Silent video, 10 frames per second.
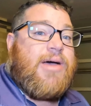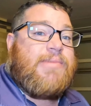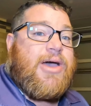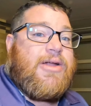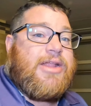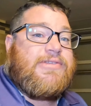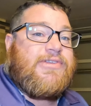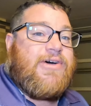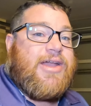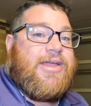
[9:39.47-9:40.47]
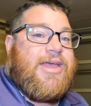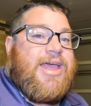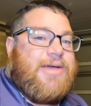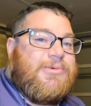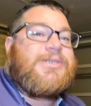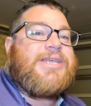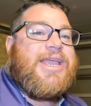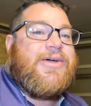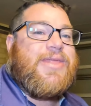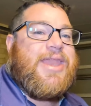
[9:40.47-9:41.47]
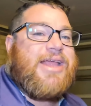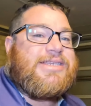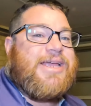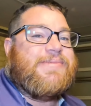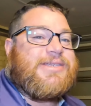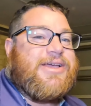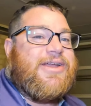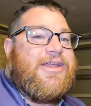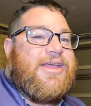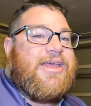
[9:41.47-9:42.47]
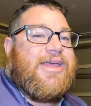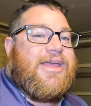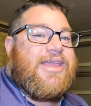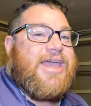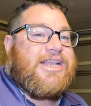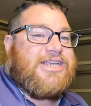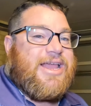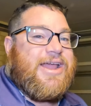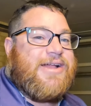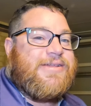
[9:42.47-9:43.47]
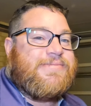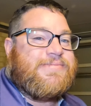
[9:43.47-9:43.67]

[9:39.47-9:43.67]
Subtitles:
I'm going inside, and we'll see you on the next episode. Catch you later.